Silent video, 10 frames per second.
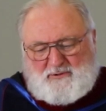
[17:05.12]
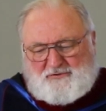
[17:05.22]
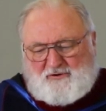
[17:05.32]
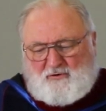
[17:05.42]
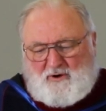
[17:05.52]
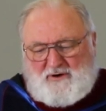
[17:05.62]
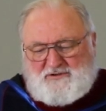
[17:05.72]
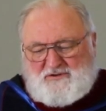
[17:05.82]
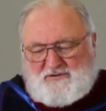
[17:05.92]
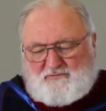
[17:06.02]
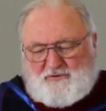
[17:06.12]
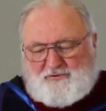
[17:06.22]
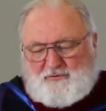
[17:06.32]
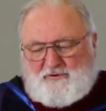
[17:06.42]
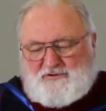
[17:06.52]
about the crisis of the
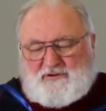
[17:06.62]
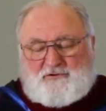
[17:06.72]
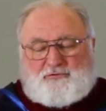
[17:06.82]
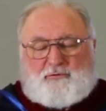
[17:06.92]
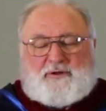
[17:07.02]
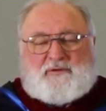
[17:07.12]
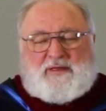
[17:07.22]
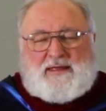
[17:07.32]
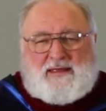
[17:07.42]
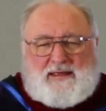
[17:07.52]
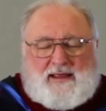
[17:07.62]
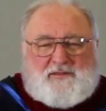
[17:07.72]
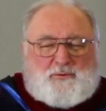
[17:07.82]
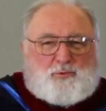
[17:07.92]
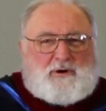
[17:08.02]
3rd century,
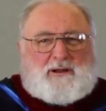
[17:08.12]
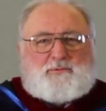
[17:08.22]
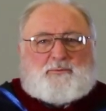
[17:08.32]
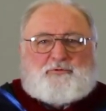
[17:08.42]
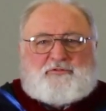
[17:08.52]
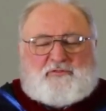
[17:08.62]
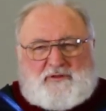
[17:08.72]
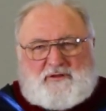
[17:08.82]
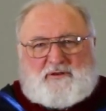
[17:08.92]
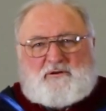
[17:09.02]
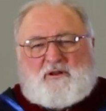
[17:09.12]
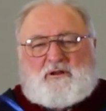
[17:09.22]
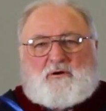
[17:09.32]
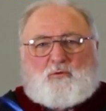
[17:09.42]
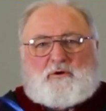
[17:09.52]
and the problems then
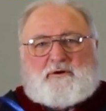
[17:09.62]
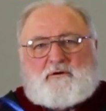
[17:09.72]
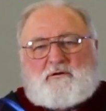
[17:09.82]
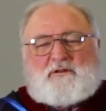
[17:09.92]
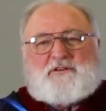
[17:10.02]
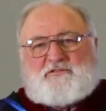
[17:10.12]
were eerily